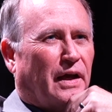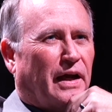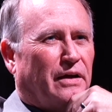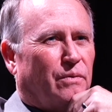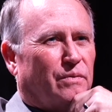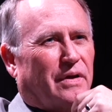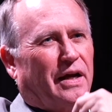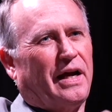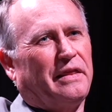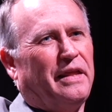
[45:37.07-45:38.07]
I don't,
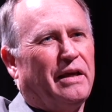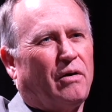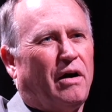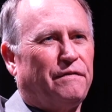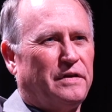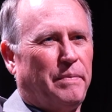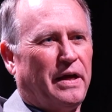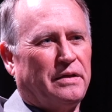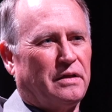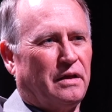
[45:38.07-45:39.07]
I think it often
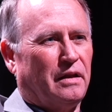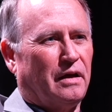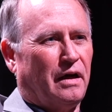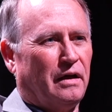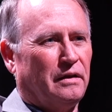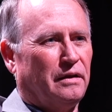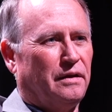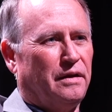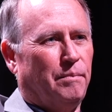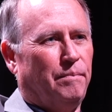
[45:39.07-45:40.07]
depends on, on
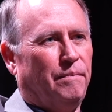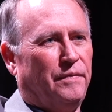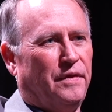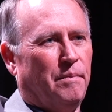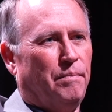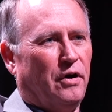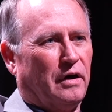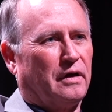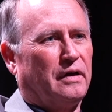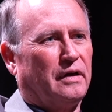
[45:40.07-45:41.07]
the, the
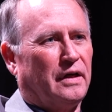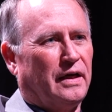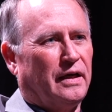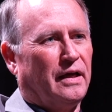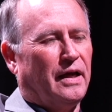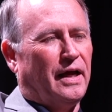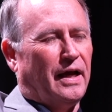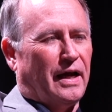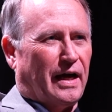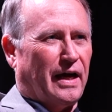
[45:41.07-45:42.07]
book. I,
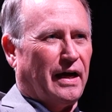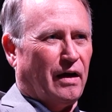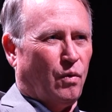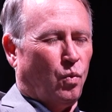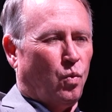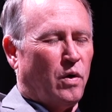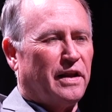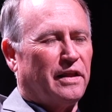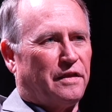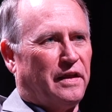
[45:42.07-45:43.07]
I,
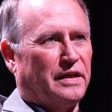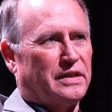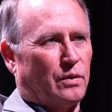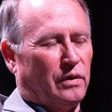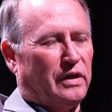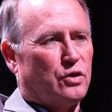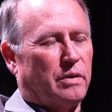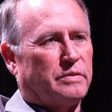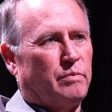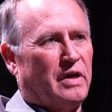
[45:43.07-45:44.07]
one of the things that really
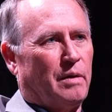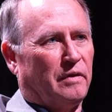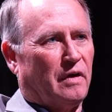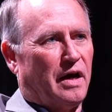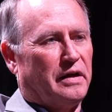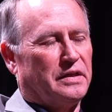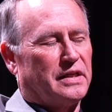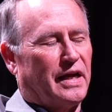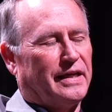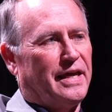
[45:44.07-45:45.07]
trips me up a lot is
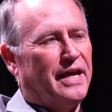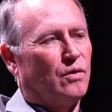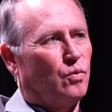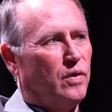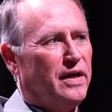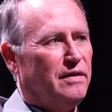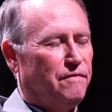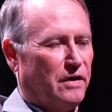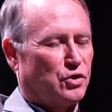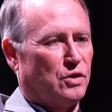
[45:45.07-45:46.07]
that I can't read
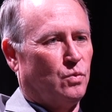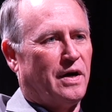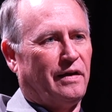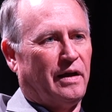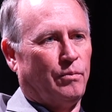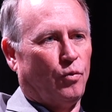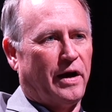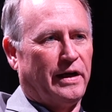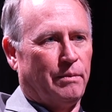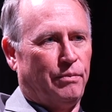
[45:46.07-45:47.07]
fiction while I'm
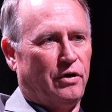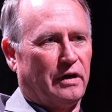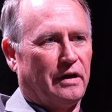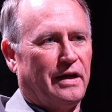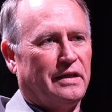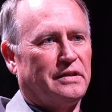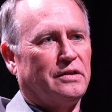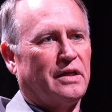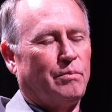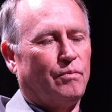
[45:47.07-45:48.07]
writing a book. And
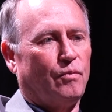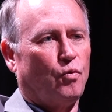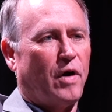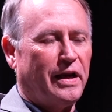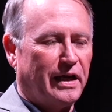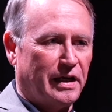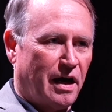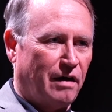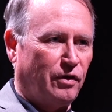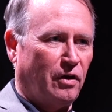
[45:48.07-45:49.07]
since I'm writing a
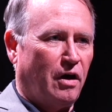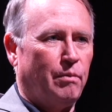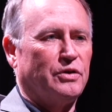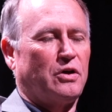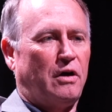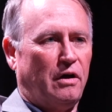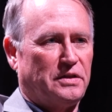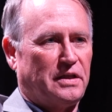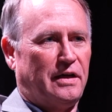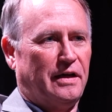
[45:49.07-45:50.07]
novel almost all the
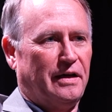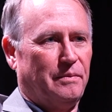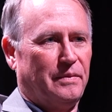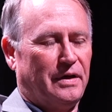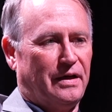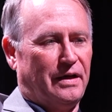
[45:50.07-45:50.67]
time,